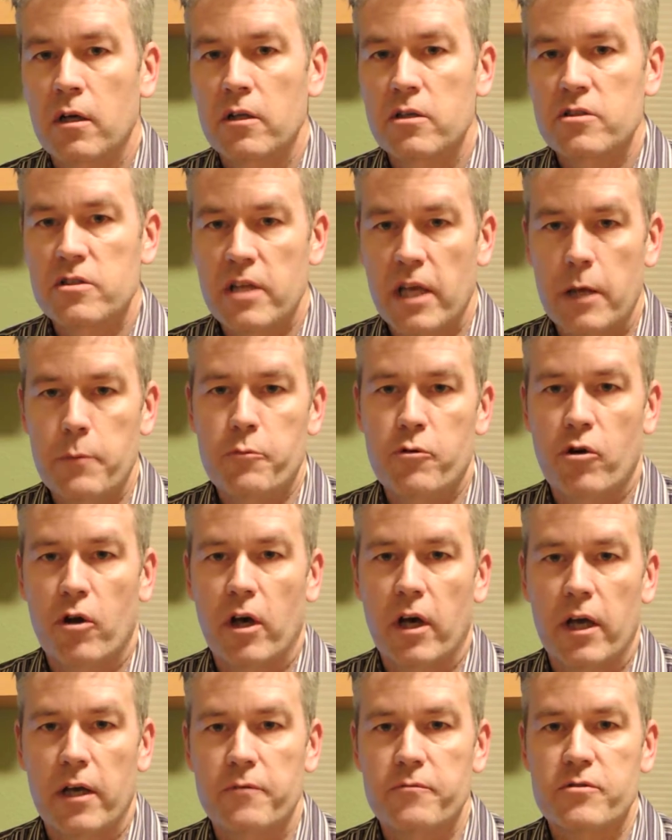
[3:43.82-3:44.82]
Tape
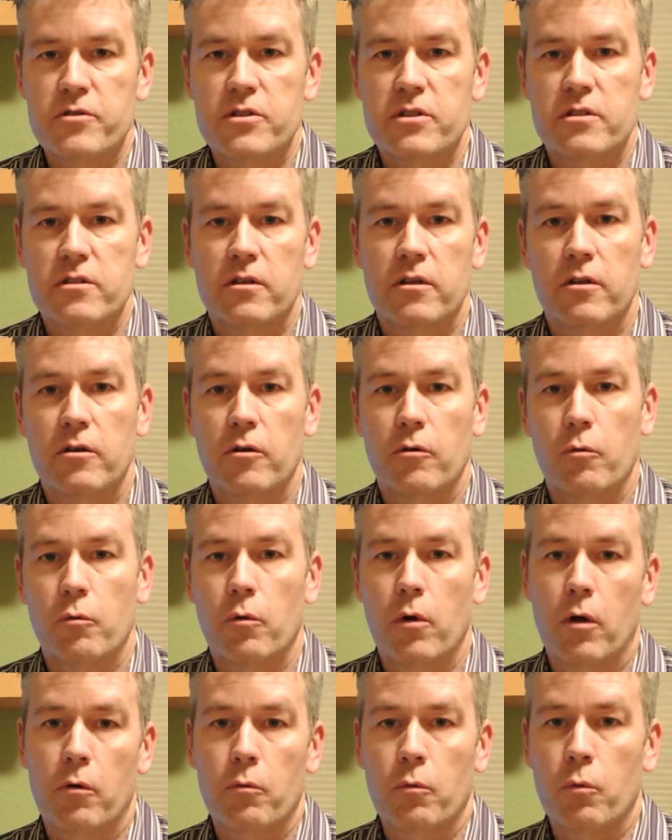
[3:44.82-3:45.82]
drives
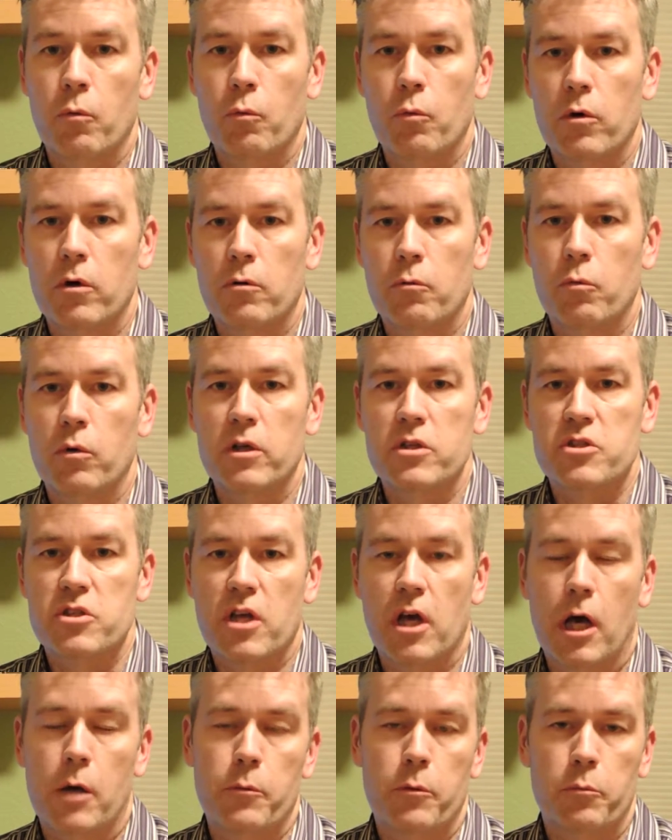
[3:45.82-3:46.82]
were once
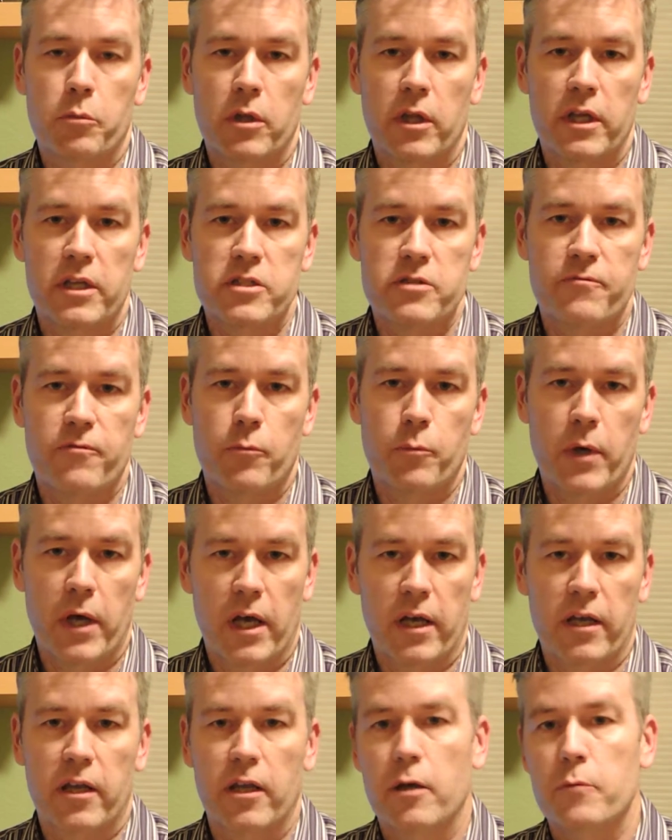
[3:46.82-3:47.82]
commonplace for
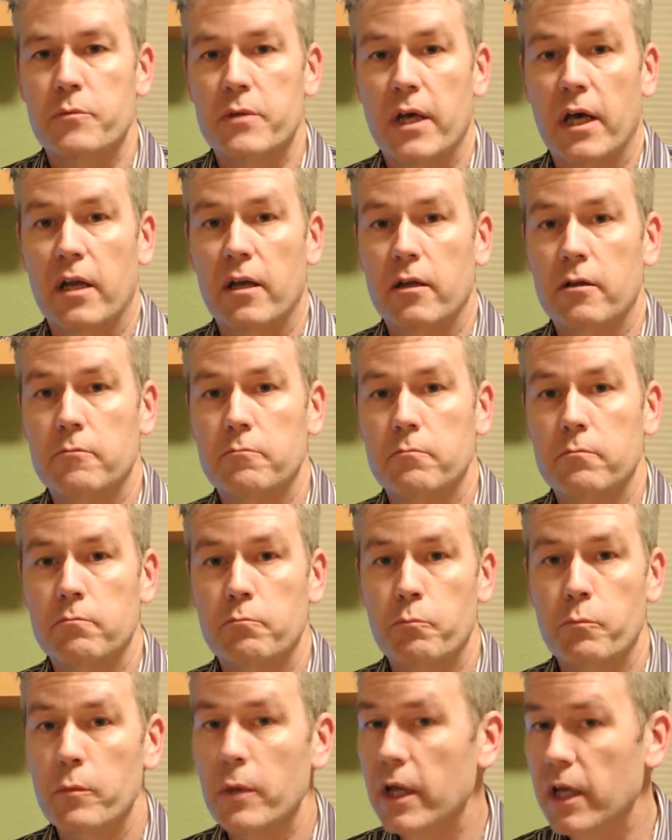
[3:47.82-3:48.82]
backing up data.
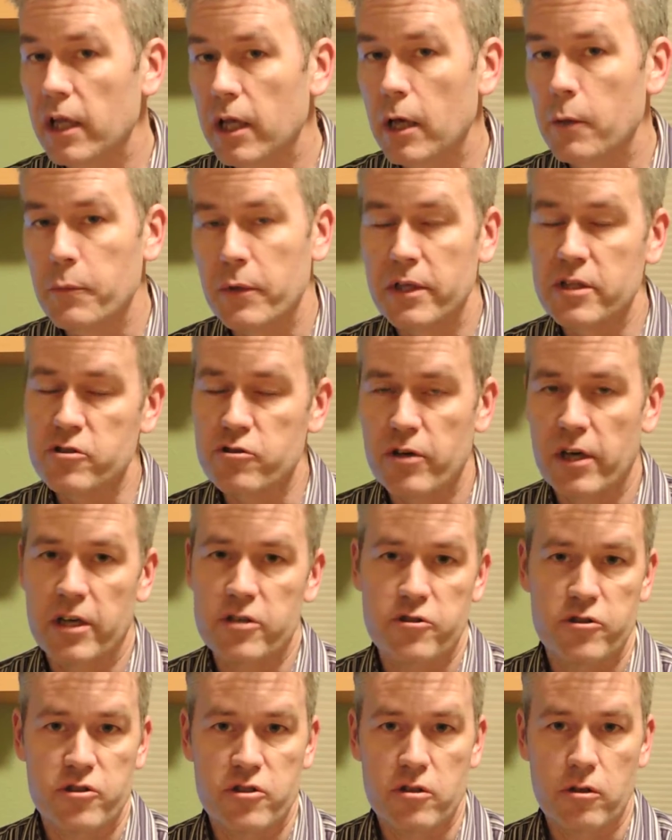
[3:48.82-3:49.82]
Many companies are
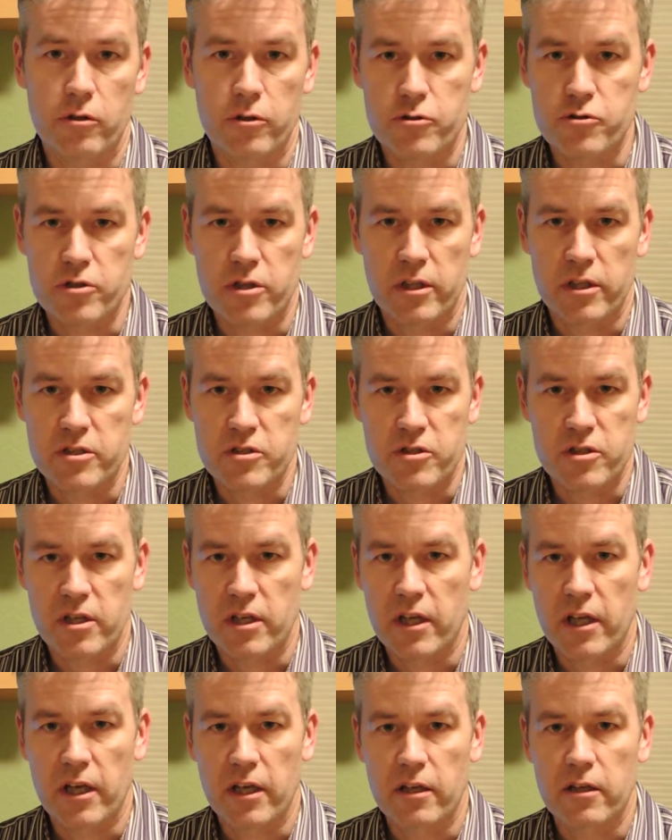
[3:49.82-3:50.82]
actually still using these
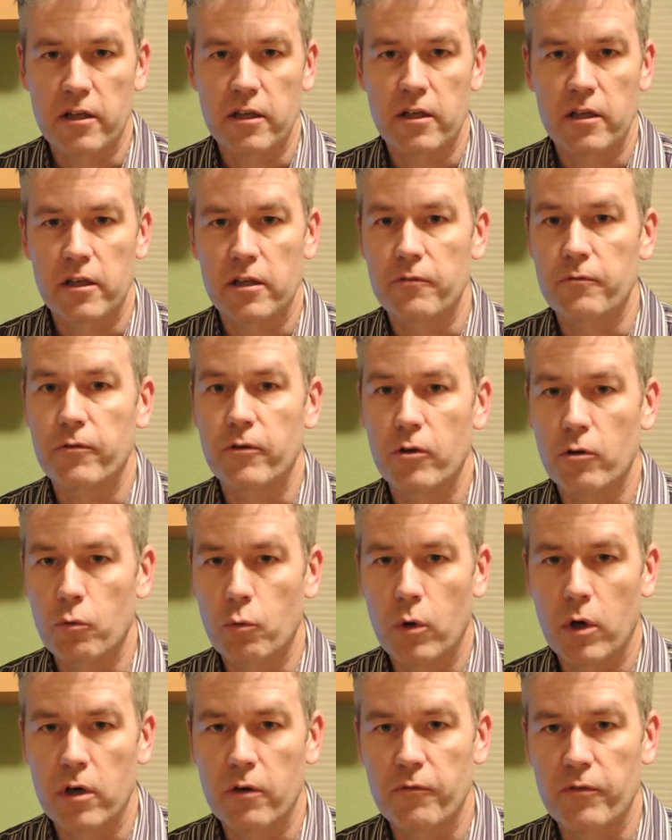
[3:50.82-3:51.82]
today. If you're
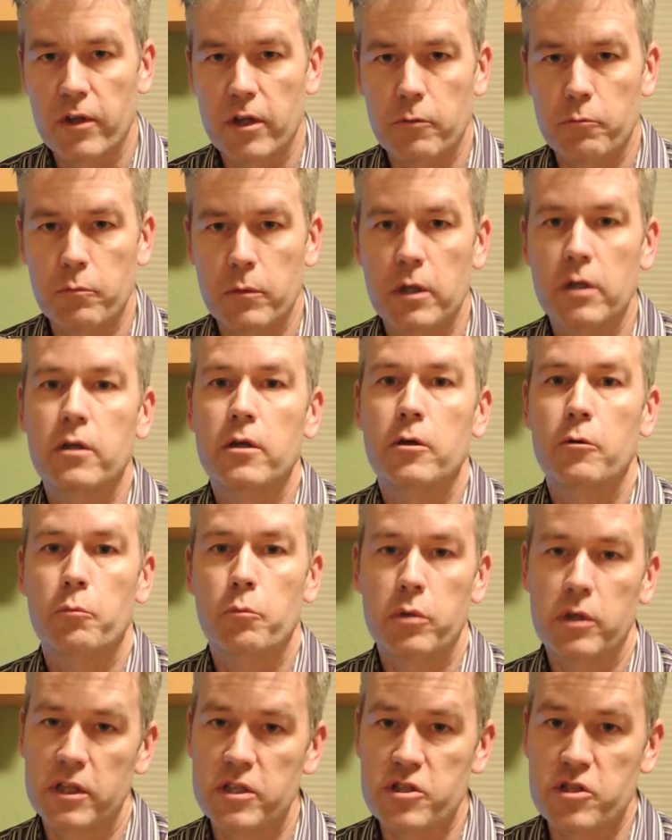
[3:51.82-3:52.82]
one of them,
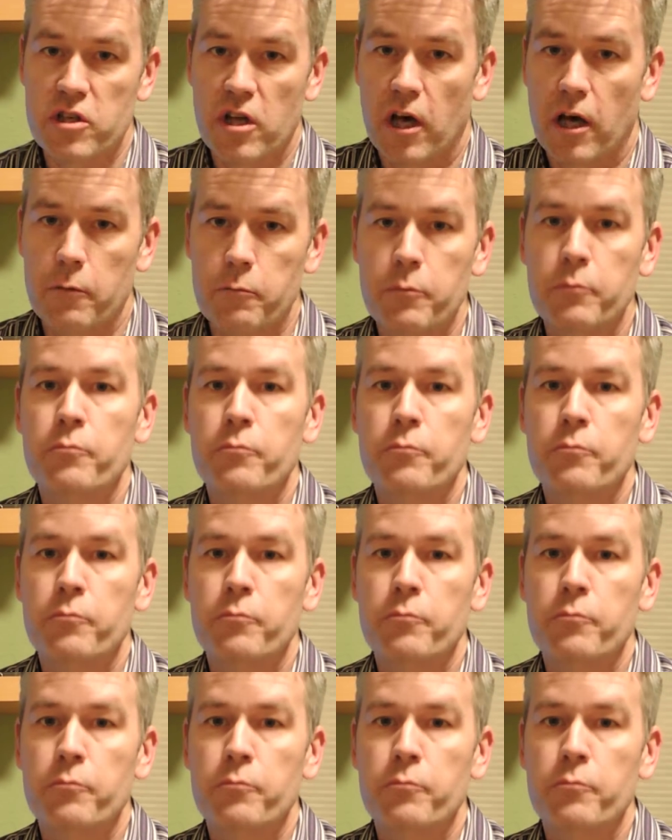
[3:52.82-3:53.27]
please stop.